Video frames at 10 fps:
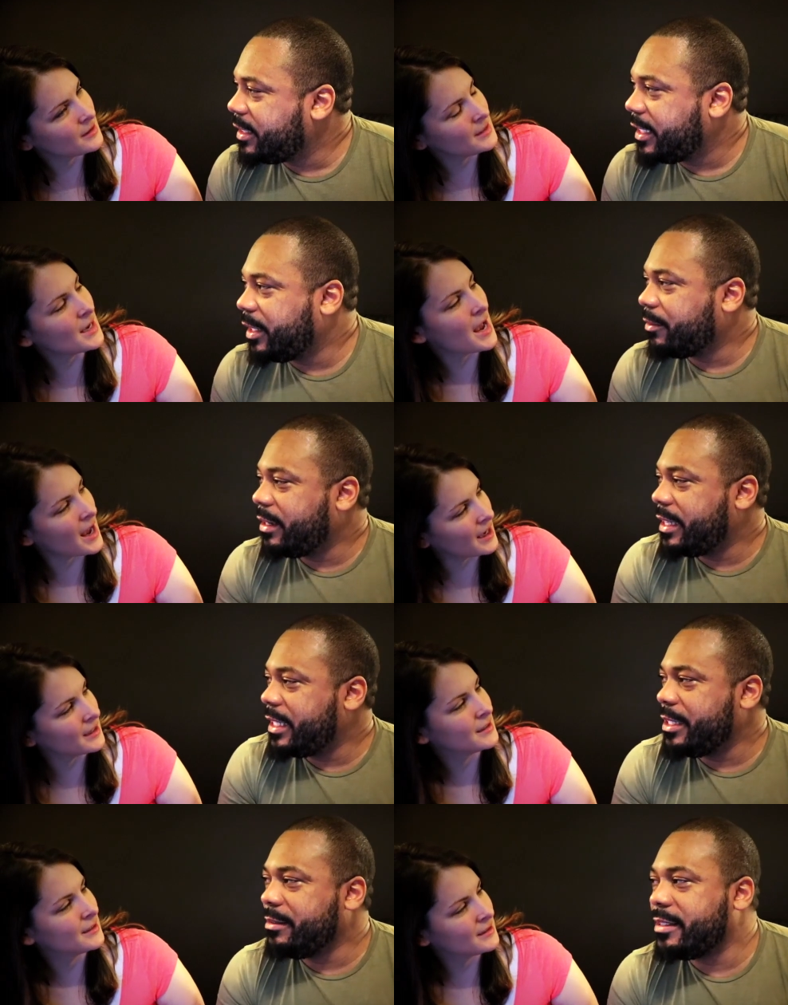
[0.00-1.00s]
Speaker 1: in yeah. a way
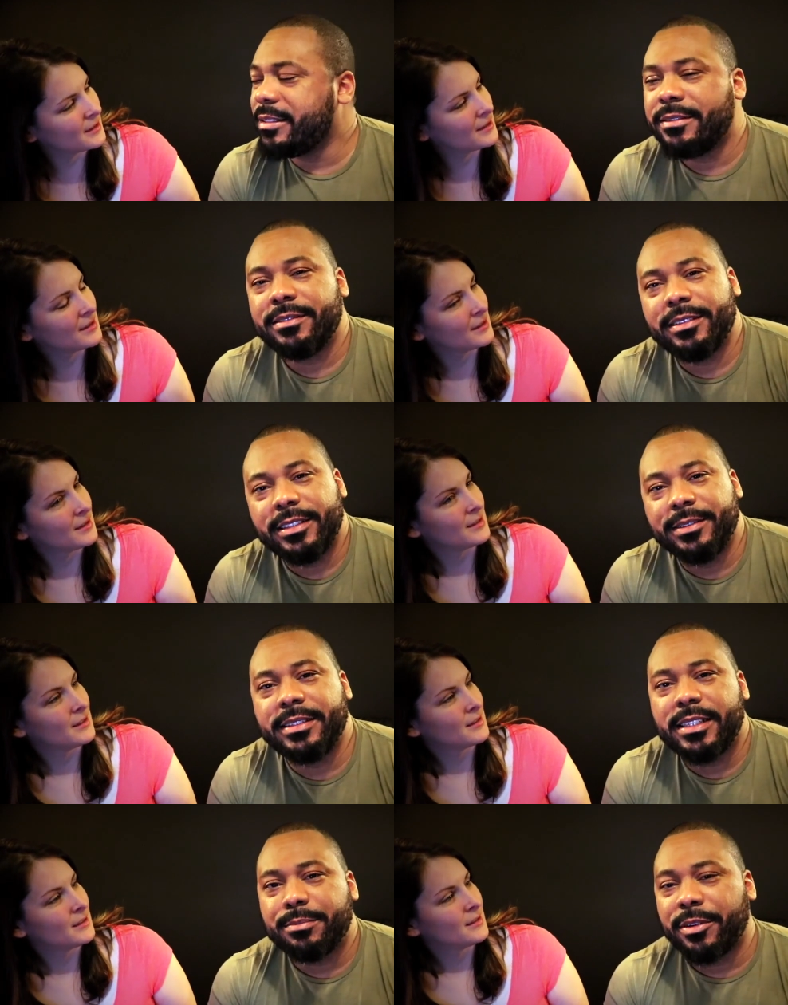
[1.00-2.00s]
that you didn't you
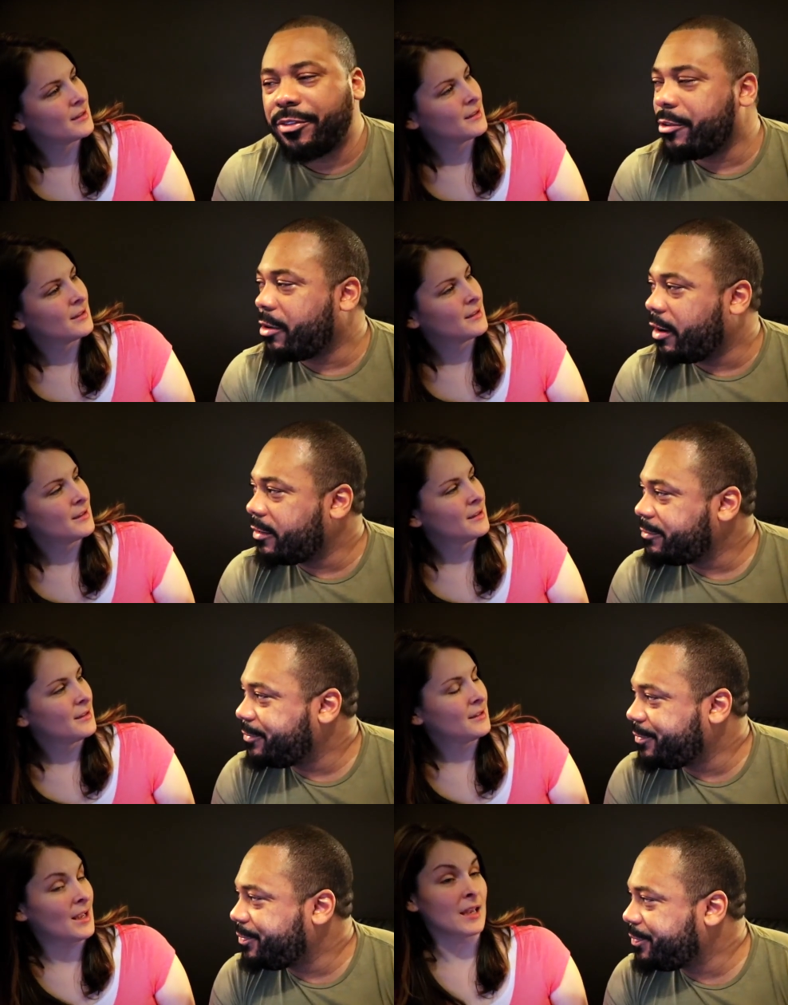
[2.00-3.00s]
didn't before.
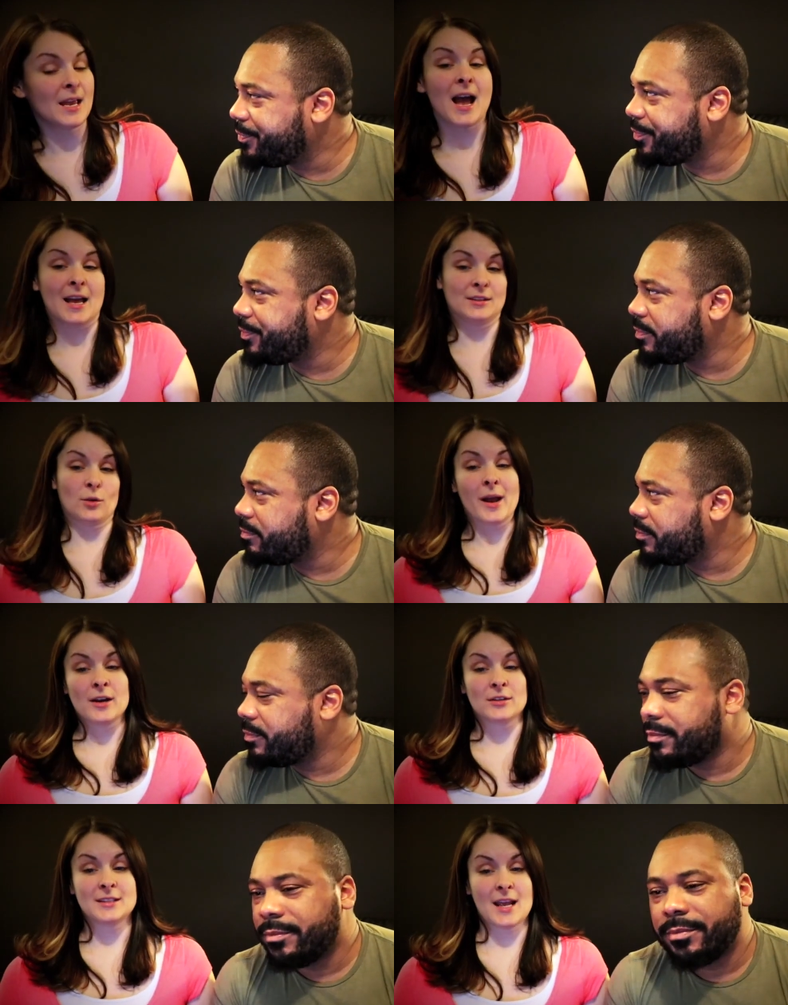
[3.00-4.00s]
Speaker 2: Yeah, and so I
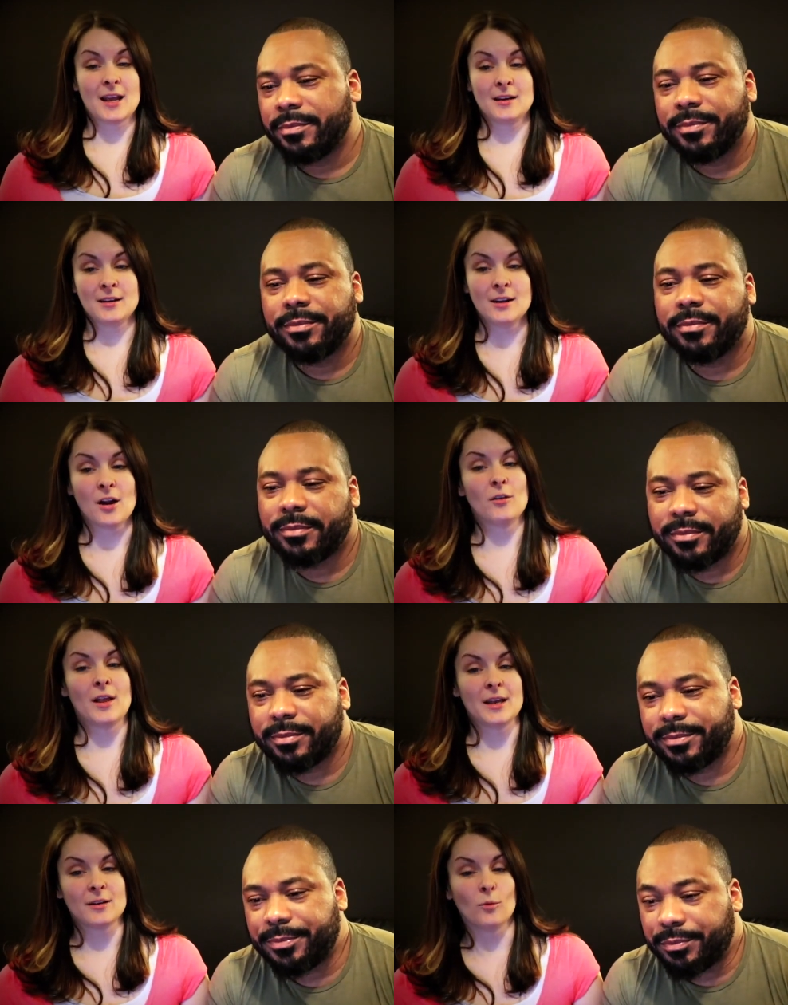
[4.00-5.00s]
understand, you know,
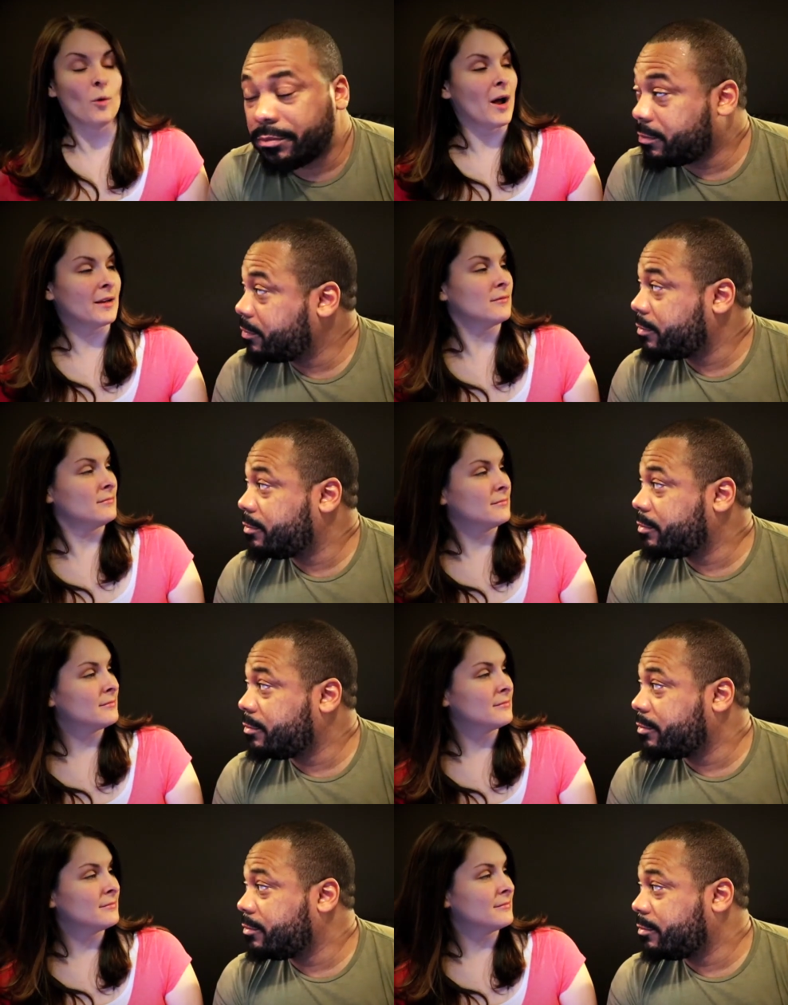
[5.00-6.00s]
like what
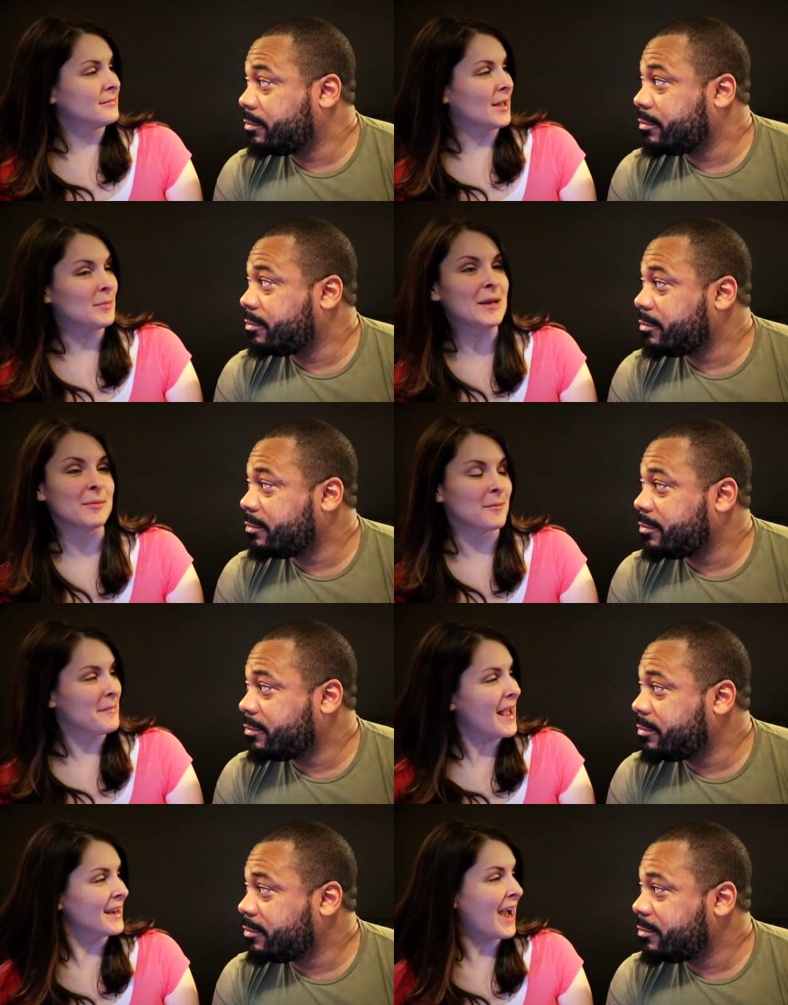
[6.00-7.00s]
people
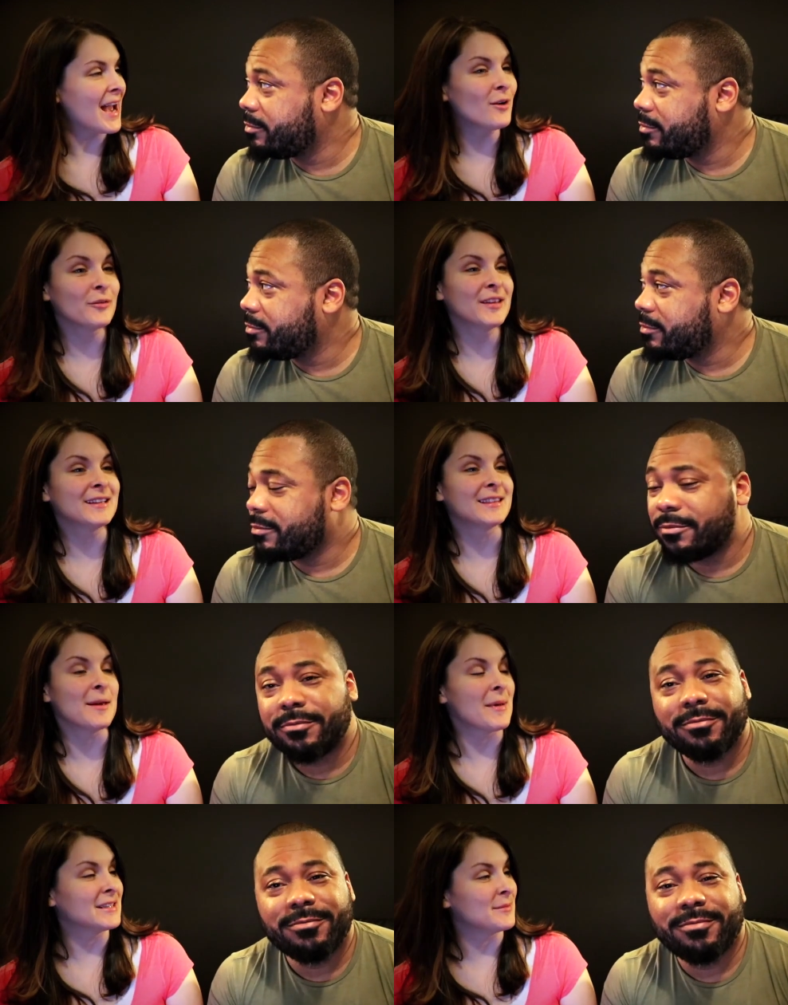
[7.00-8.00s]
meant. I don't think that
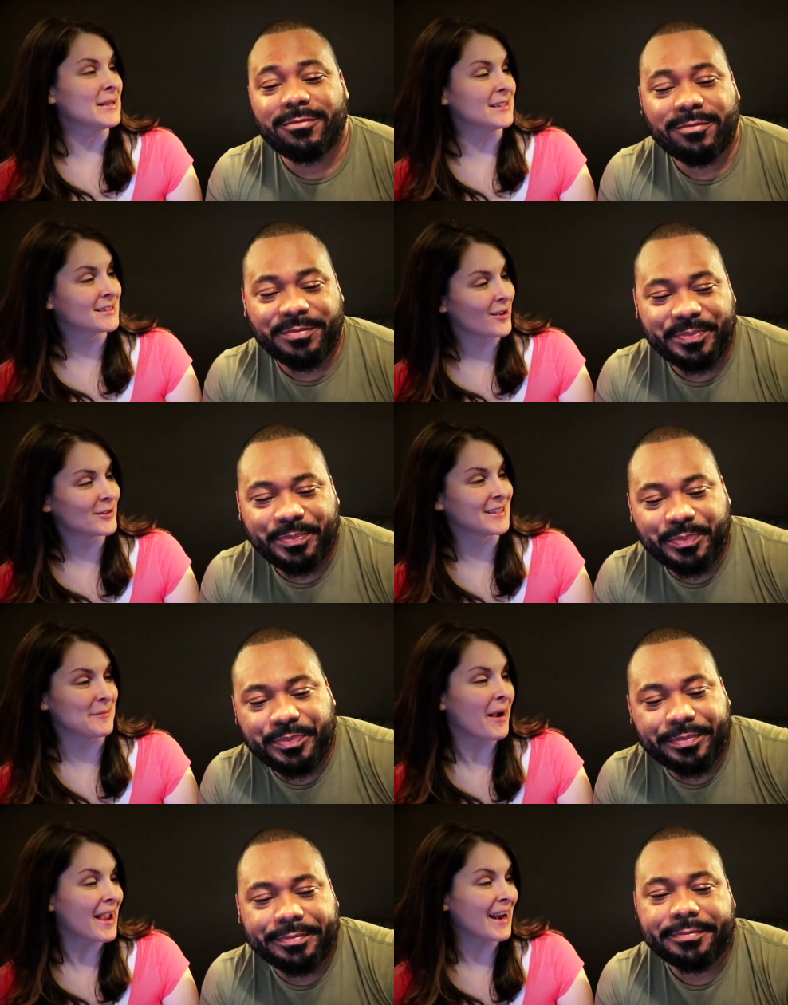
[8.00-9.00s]
they meant to be insulting by